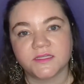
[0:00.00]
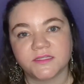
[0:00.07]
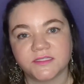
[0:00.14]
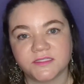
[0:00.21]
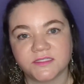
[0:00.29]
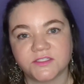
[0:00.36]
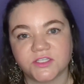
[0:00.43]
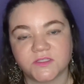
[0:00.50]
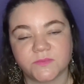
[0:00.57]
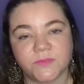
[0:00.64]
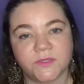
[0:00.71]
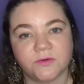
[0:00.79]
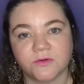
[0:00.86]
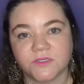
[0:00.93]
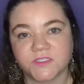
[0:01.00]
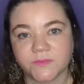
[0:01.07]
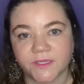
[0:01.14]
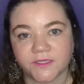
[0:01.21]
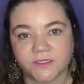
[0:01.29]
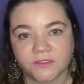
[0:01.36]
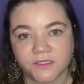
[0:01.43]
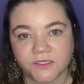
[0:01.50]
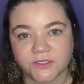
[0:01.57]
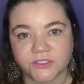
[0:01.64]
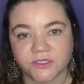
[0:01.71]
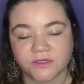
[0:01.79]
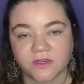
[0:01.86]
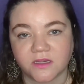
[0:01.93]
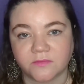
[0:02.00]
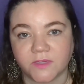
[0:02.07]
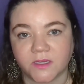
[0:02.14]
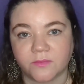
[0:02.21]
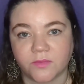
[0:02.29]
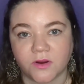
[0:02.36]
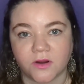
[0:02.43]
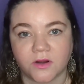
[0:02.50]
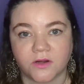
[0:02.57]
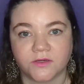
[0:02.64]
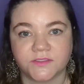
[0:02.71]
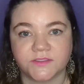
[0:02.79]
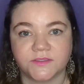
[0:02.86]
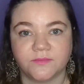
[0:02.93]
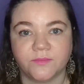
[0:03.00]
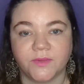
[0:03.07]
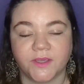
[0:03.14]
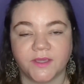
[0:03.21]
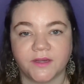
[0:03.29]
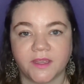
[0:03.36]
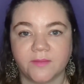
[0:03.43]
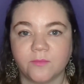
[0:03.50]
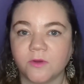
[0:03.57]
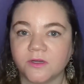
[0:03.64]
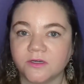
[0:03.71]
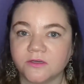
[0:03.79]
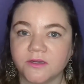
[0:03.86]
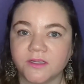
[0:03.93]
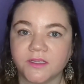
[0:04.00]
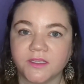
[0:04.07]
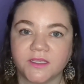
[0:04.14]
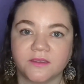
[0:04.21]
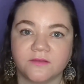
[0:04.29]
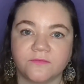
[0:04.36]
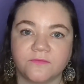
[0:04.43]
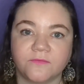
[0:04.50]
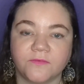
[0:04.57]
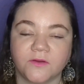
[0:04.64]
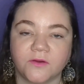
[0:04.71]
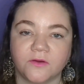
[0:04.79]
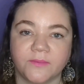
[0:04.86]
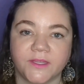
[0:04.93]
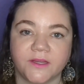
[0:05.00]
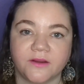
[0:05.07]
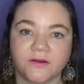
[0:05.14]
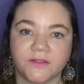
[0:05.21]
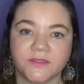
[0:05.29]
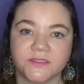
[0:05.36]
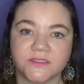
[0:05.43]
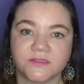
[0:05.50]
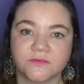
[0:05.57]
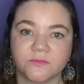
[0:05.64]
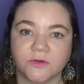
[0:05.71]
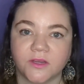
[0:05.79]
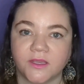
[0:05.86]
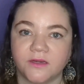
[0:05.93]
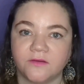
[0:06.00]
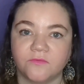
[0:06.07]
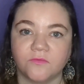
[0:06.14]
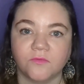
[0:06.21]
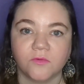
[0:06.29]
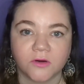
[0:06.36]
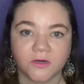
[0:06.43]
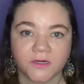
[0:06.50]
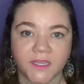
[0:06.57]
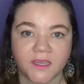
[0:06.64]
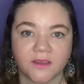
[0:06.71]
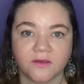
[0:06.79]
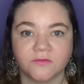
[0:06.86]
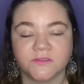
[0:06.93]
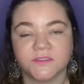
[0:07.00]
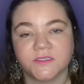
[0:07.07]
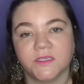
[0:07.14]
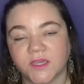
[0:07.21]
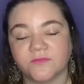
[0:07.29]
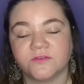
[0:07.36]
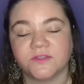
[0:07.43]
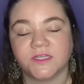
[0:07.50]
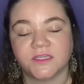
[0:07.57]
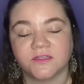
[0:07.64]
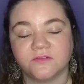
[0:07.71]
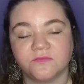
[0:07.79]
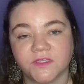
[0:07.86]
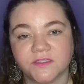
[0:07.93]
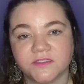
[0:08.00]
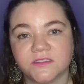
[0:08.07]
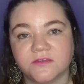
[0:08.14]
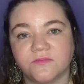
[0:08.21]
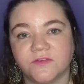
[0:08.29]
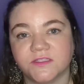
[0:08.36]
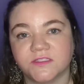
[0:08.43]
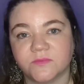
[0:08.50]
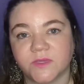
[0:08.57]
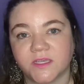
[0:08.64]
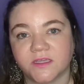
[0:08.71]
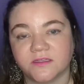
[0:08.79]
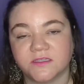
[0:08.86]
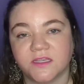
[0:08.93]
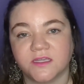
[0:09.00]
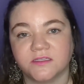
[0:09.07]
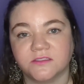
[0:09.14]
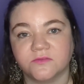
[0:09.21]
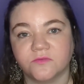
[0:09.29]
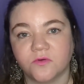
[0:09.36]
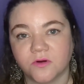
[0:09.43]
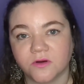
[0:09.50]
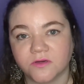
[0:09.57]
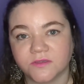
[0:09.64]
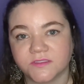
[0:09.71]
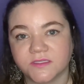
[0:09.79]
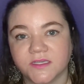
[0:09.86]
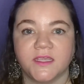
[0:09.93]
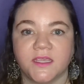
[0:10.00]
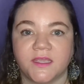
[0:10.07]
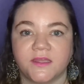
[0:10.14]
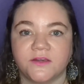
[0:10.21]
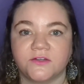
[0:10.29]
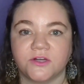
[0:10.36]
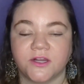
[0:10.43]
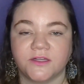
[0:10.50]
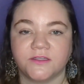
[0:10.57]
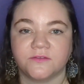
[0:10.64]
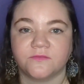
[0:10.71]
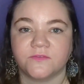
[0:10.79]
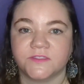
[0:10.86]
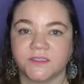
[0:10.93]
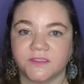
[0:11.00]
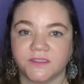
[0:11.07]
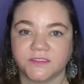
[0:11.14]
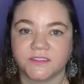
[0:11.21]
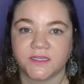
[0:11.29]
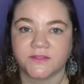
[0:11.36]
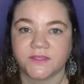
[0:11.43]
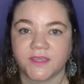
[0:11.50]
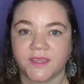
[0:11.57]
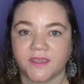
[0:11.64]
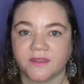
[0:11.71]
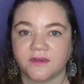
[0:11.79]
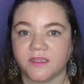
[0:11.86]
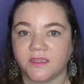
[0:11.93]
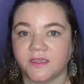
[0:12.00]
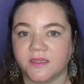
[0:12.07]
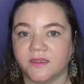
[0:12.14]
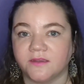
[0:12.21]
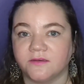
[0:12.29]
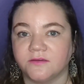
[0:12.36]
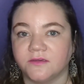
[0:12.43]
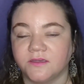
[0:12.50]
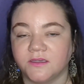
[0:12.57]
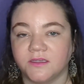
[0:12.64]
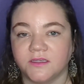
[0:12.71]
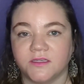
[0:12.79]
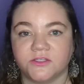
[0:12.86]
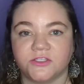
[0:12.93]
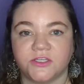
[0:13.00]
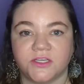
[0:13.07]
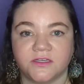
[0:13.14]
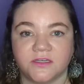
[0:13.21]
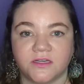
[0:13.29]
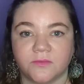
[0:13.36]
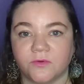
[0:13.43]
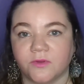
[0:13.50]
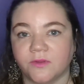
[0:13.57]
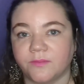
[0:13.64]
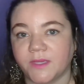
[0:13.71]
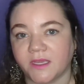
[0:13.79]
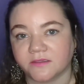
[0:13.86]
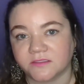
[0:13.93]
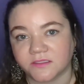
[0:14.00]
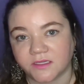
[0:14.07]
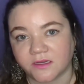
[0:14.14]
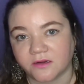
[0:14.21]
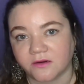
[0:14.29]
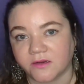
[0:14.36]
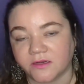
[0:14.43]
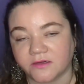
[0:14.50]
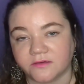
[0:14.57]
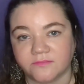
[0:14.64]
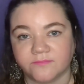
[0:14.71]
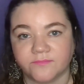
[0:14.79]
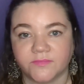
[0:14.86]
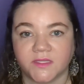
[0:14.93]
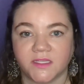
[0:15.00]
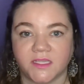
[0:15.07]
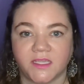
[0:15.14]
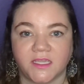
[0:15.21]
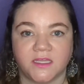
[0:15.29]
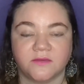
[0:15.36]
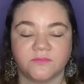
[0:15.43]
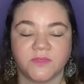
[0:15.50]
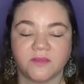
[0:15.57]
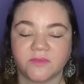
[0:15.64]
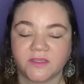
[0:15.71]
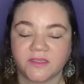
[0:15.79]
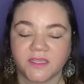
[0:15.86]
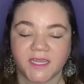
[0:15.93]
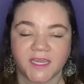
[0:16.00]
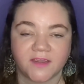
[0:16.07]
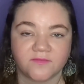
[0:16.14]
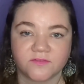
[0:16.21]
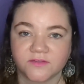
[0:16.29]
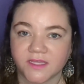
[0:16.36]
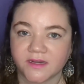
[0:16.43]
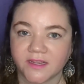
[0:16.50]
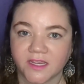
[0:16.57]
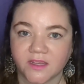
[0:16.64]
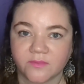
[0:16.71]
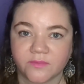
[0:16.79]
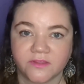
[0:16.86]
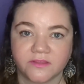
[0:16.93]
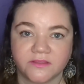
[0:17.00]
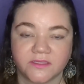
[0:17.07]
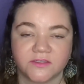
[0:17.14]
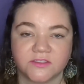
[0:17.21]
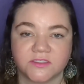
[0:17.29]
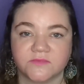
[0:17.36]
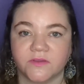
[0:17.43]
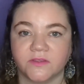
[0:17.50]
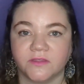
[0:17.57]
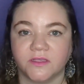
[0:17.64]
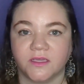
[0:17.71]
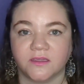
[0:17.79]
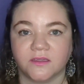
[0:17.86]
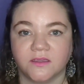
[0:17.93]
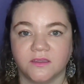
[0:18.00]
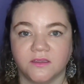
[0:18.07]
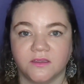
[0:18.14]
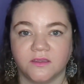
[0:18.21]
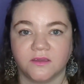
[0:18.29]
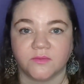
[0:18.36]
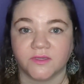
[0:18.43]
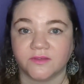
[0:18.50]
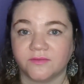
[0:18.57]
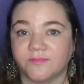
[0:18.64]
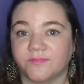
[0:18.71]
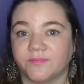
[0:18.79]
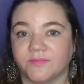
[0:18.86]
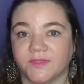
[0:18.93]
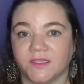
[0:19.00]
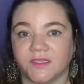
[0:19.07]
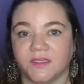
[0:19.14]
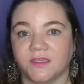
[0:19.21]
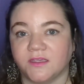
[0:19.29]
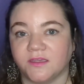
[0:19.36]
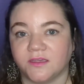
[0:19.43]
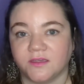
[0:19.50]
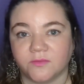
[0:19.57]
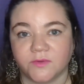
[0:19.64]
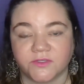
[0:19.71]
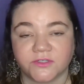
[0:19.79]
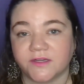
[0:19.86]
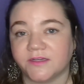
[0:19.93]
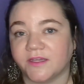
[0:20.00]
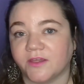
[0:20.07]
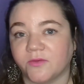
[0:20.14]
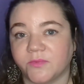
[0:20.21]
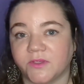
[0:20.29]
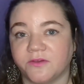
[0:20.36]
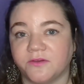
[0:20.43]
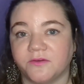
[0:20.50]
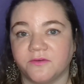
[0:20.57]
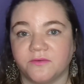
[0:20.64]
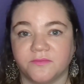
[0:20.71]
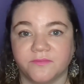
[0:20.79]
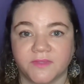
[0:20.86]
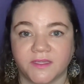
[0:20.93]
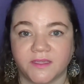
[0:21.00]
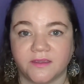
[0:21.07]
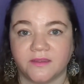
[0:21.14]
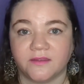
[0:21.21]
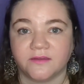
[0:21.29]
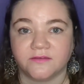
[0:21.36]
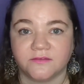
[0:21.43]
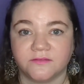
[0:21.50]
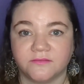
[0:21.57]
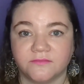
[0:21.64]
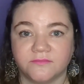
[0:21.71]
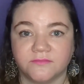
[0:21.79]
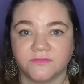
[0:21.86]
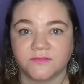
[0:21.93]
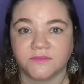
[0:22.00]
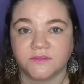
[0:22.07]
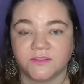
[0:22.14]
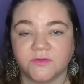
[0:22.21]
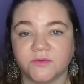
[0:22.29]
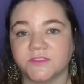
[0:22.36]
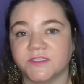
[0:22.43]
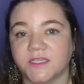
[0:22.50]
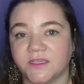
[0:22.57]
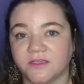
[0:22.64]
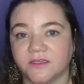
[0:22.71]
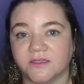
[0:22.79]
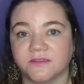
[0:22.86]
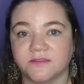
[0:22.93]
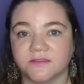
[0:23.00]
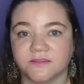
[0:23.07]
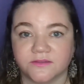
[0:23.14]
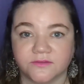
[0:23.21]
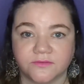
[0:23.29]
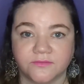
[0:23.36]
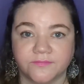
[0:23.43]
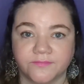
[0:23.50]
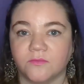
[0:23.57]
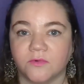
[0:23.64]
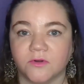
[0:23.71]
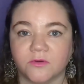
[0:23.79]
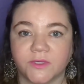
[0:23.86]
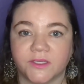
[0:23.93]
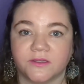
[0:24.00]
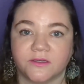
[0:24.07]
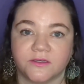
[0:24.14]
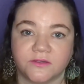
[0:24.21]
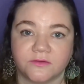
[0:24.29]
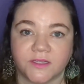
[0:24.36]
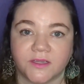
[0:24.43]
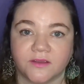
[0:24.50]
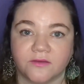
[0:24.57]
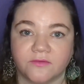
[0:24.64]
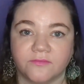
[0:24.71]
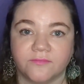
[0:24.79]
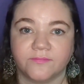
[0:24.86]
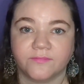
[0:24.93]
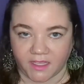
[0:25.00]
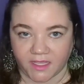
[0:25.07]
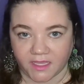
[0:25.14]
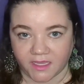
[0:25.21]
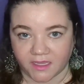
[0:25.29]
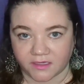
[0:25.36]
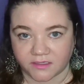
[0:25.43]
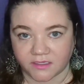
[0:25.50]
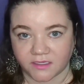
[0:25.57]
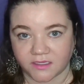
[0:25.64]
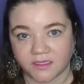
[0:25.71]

This is just pure speculation on my part, but I'm wondering if her parents were kind of worn out after they convinced Vismaya to get divorced and tried to facilitate that, and she ended up going back to Kieran. And maybe after that happened, they just felt like, well, we tried to help you and you wouldn't take it, so what are we going to do now? And